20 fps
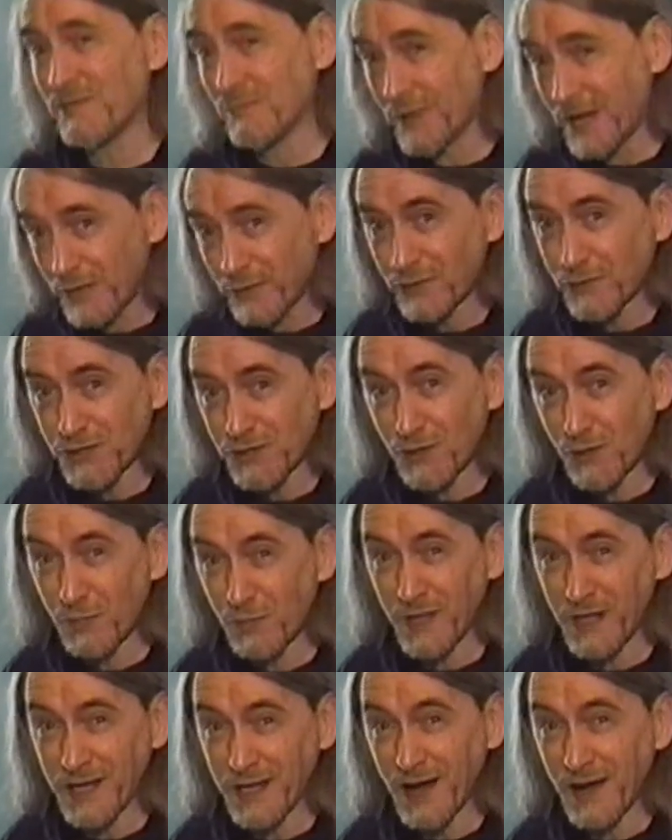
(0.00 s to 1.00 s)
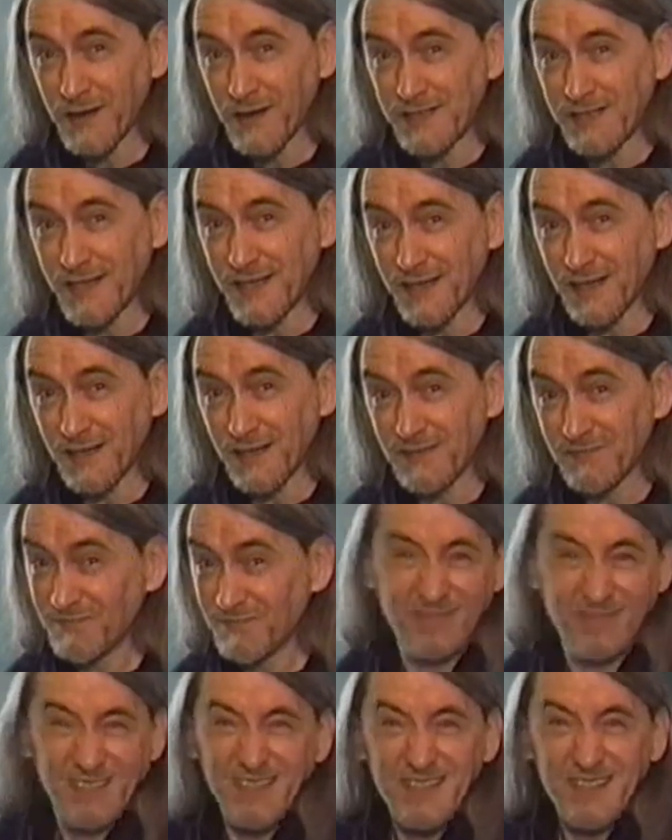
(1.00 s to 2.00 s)
the microscope at a yard sale.
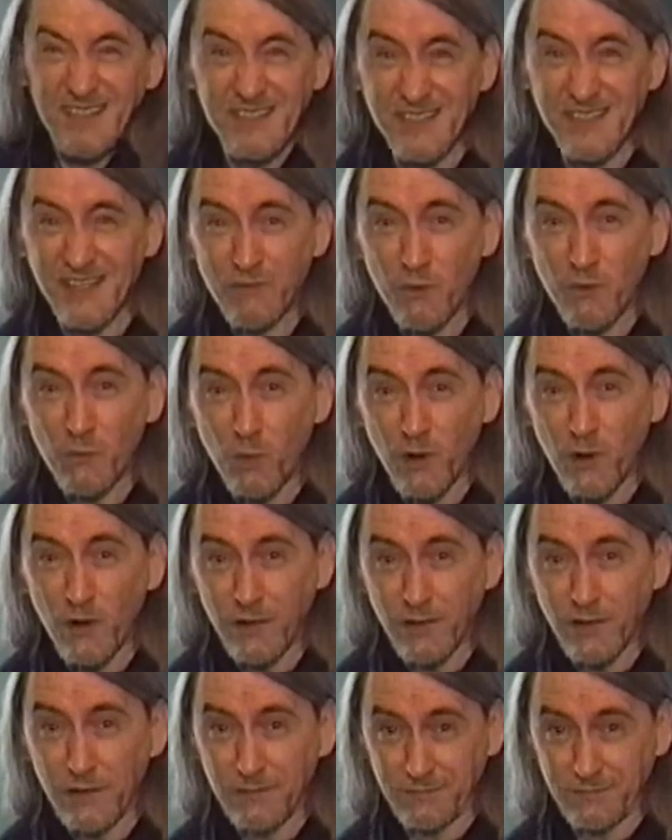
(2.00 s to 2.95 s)
It doesn't even work.